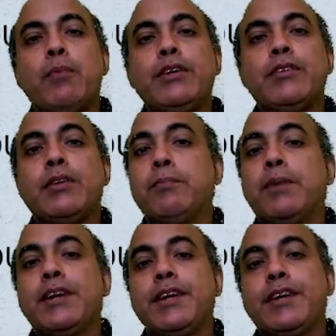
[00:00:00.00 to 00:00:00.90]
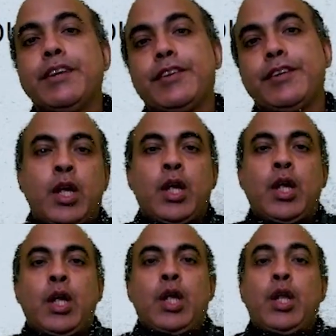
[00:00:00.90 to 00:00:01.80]
simple regression.
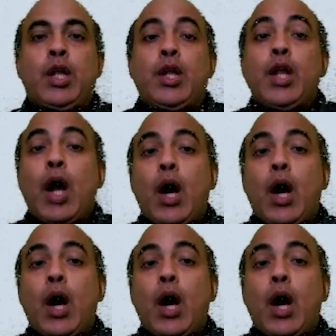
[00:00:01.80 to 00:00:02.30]
Now,